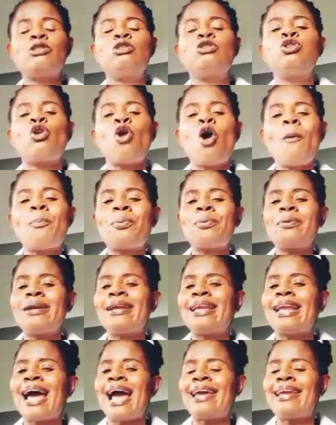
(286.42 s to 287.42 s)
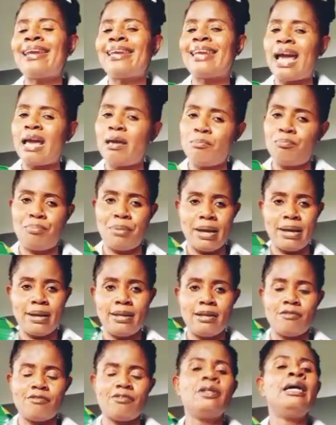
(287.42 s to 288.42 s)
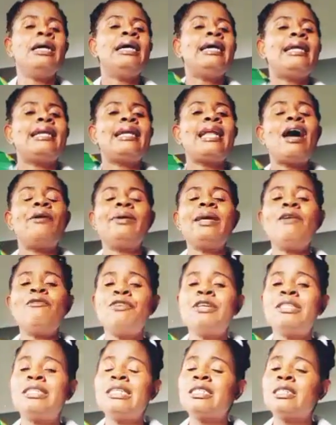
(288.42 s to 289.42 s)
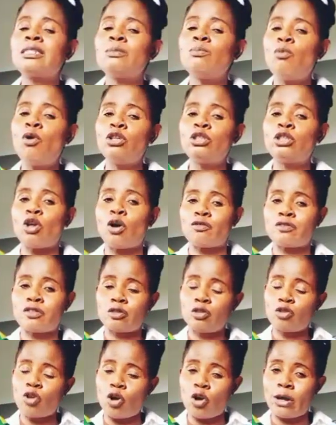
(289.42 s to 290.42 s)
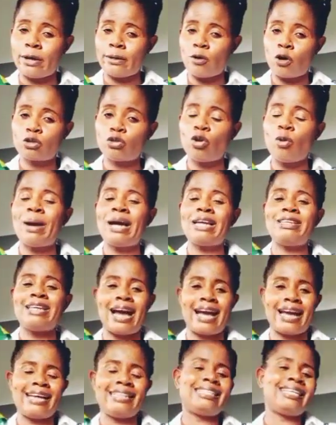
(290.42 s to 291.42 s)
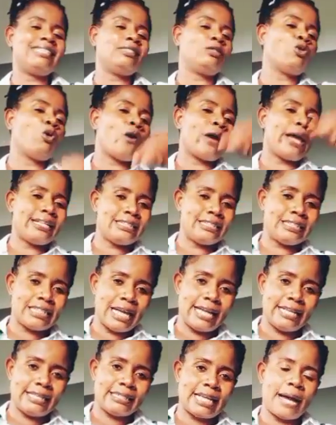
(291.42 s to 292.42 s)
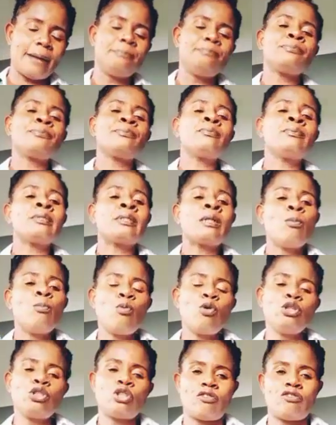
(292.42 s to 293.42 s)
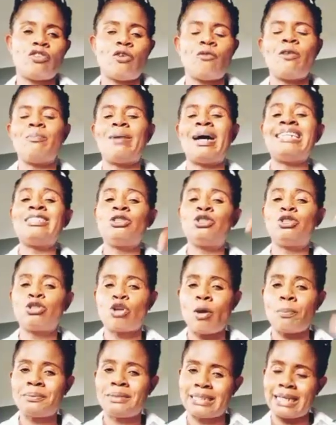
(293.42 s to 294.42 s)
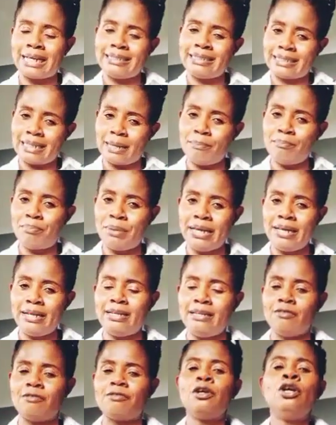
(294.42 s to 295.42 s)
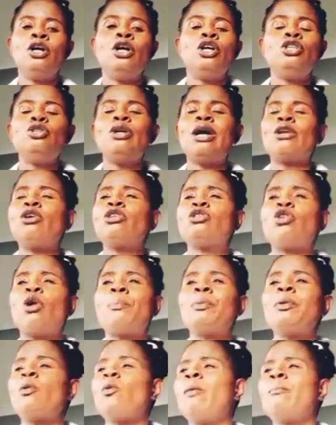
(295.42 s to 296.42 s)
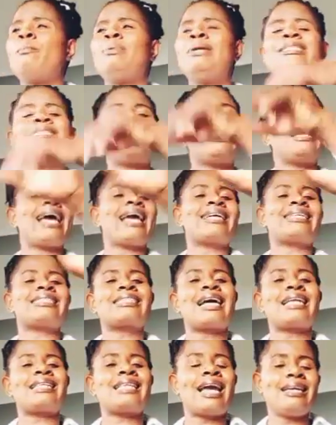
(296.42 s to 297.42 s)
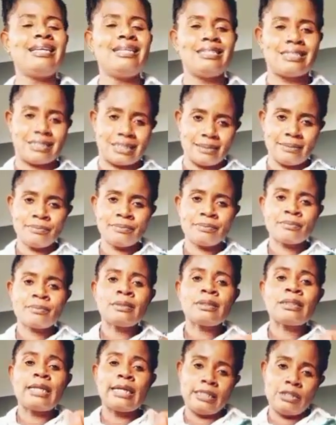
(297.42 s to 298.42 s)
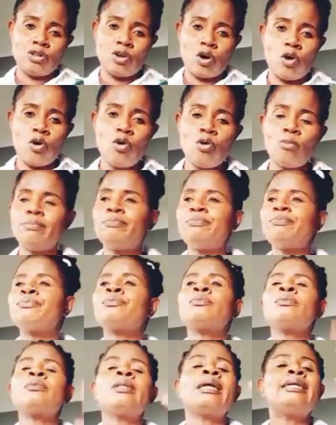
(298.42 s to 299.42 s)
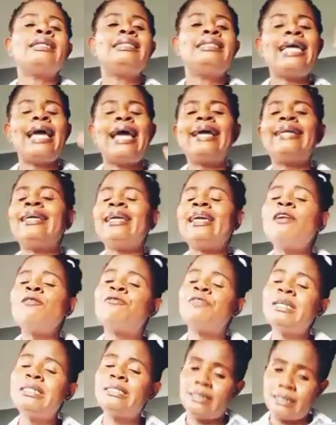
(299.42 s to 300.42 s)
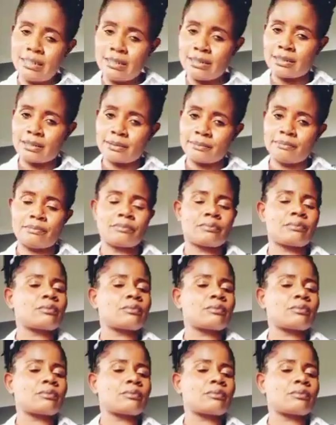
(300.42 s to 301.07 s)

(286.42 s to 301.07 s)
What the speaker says: drop 99 bay leaf. Now, if it is month of October, you are ending to enter month of November, drop 10 bay leaf. You are not dropping one place, like scatter it in your home. Then if it is